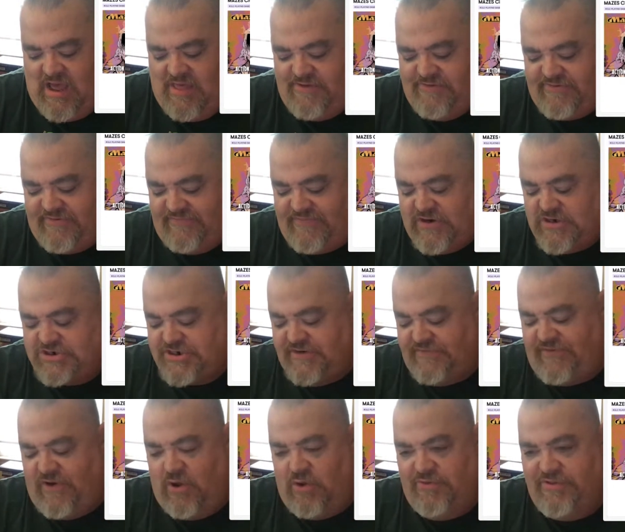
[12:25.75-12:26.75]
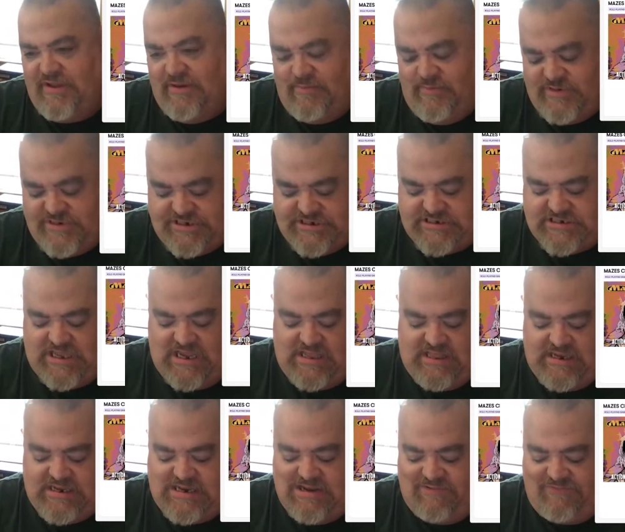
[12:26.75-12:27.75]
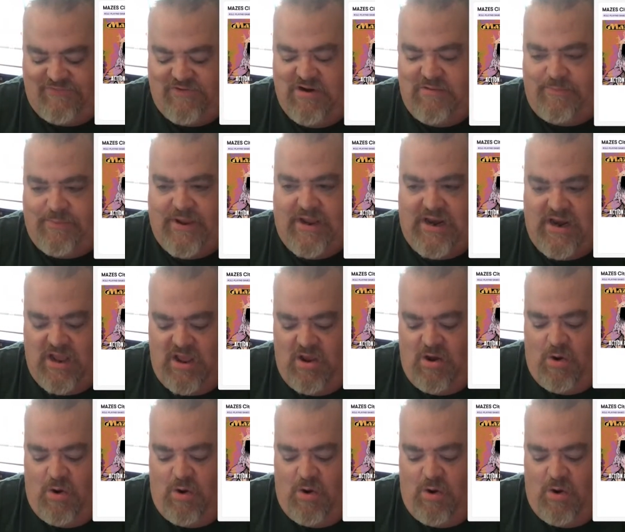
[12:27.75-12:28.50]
There's a version of Hold'em, which is slightly different, but